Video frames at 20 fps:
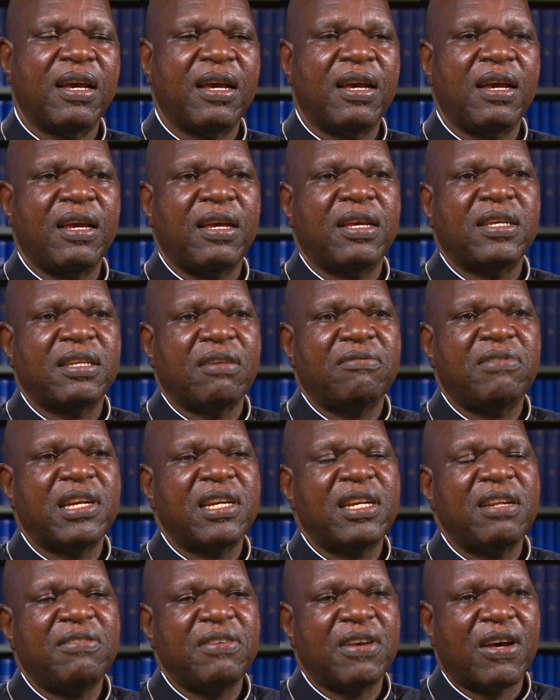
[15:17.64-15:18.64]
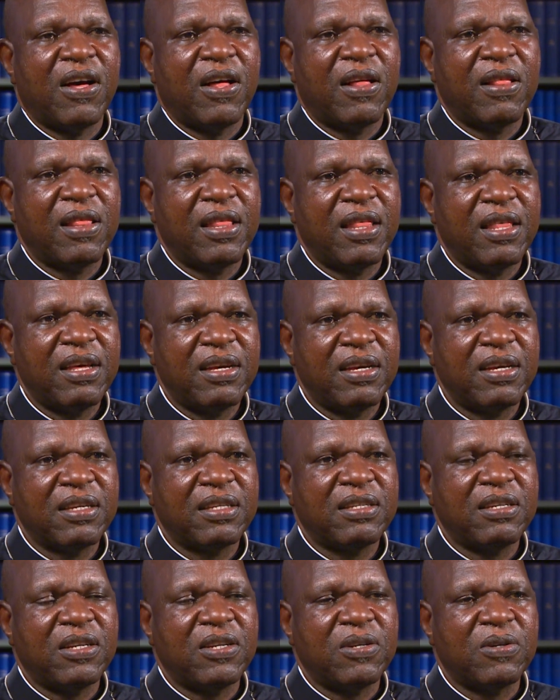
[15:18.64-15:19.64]
It's a very difficult
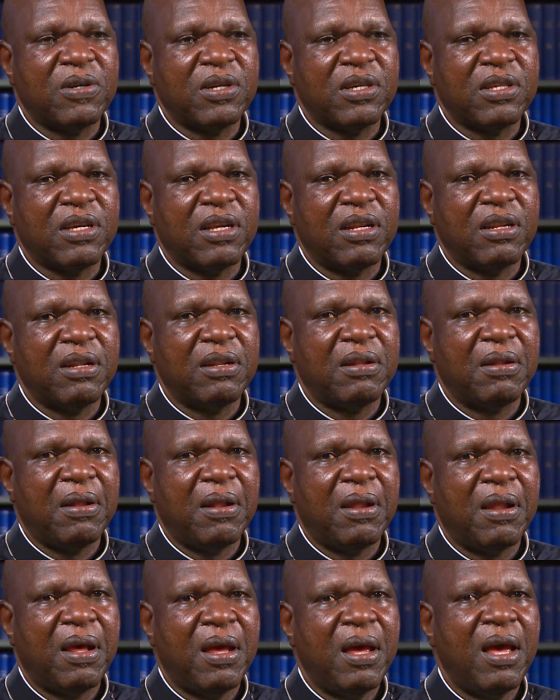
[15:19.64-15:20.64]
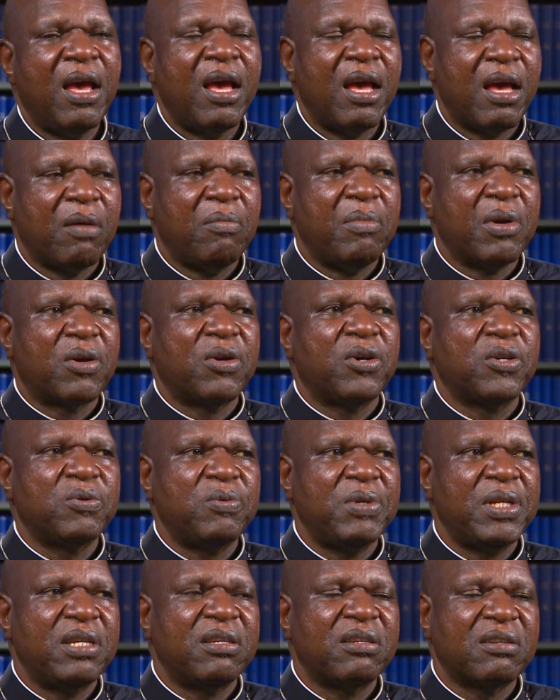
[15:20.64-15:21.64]
situation. Because
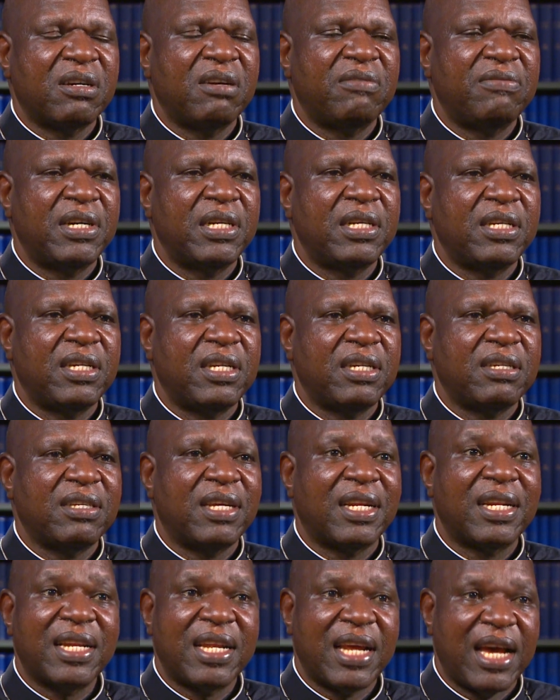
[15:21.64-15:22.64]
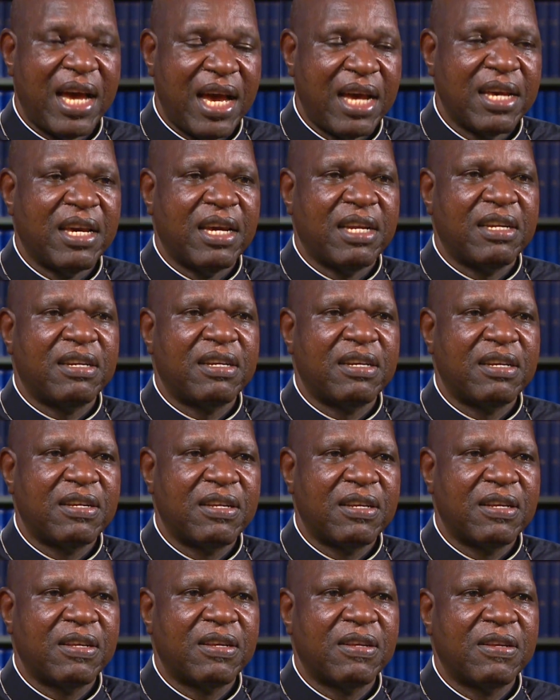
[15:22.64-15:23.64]
we discovered it is the target
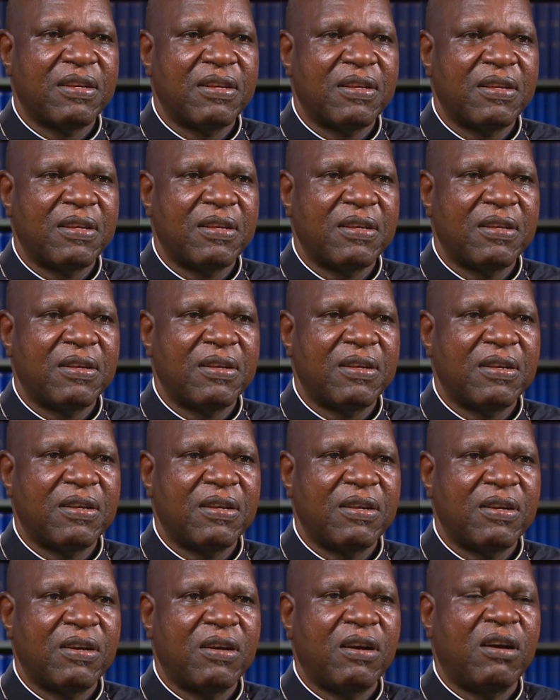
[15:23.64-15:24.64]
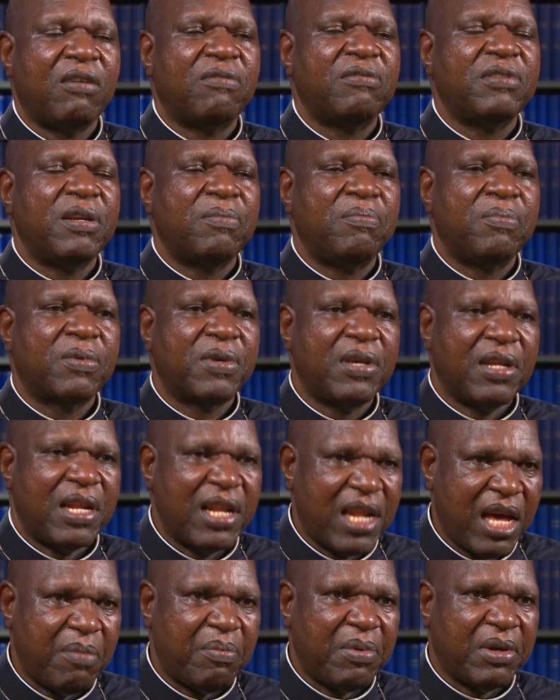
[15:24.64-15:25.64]
of the
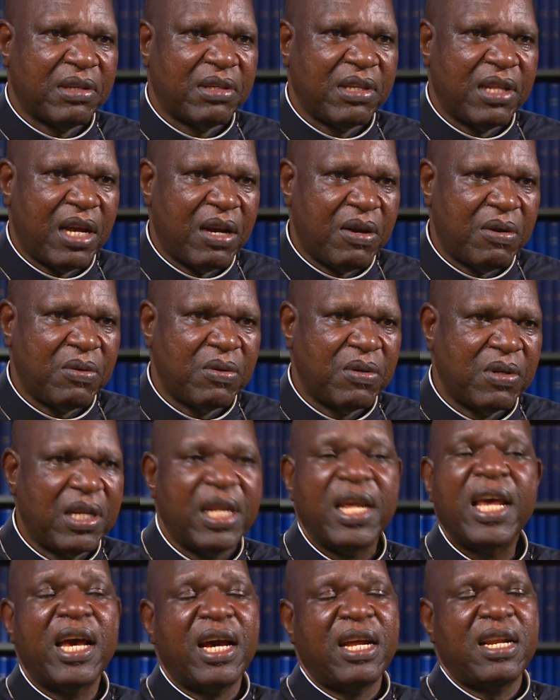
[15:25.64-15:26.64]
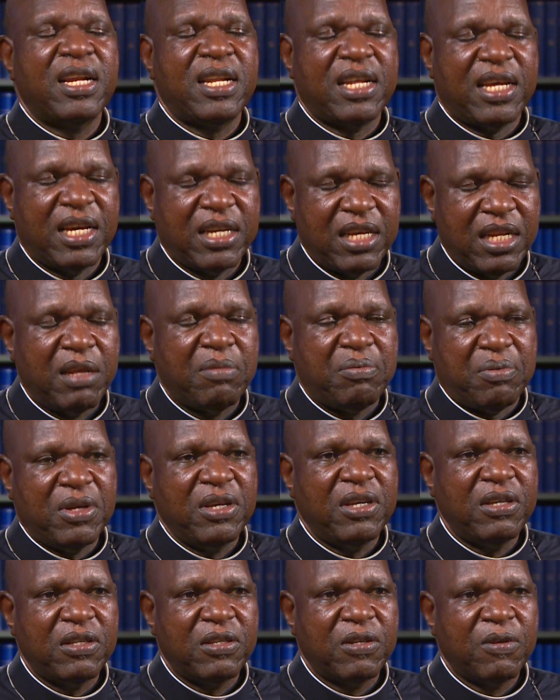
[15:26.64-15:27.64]
kidnappers now. They are the target, the
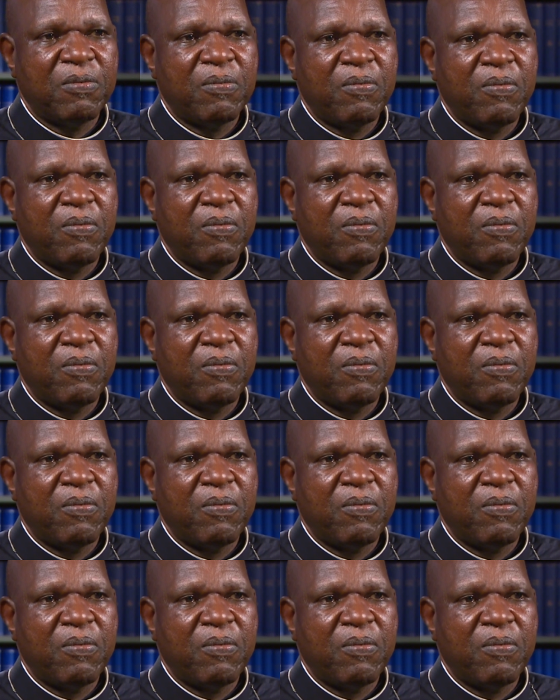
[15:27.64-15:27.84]
priests.